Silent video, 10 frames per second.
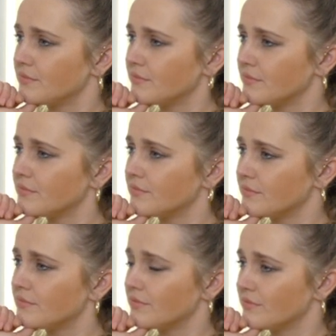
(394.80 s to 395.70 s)

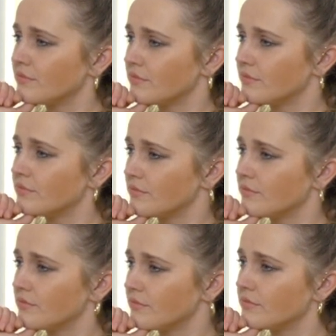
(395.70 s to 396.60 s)

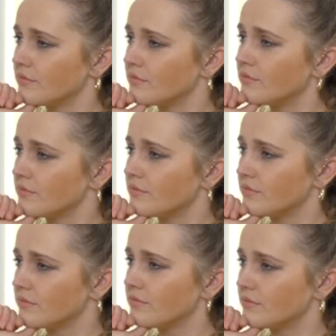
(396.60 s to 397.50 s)

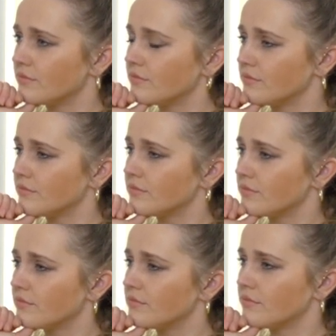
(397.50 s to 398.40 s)

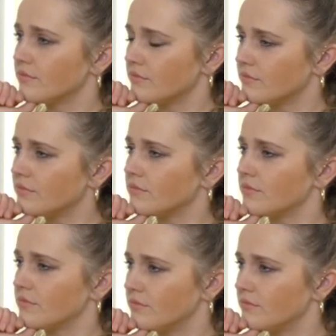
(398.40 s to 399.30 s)

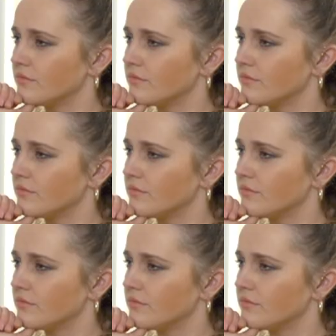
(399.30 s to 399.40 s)
The person shown says nothing.